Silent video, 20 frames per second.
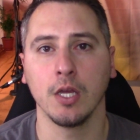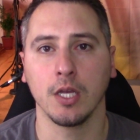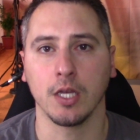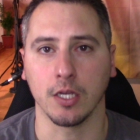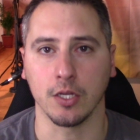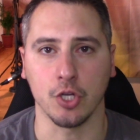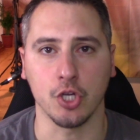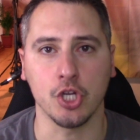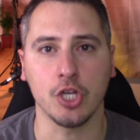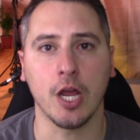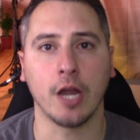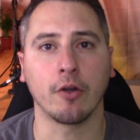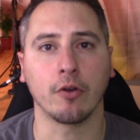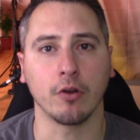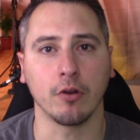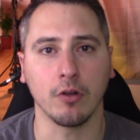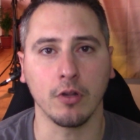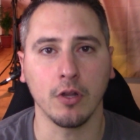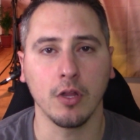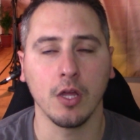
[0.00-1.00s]
in
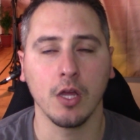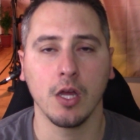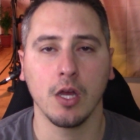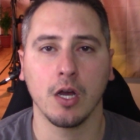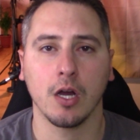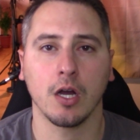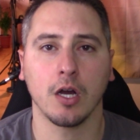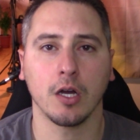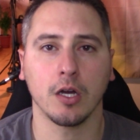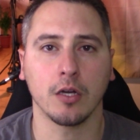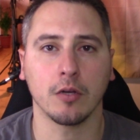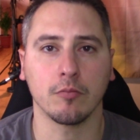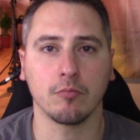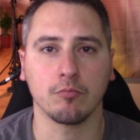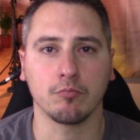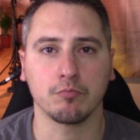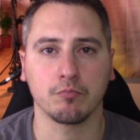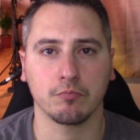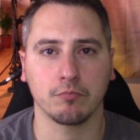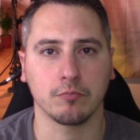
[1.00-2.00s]
general to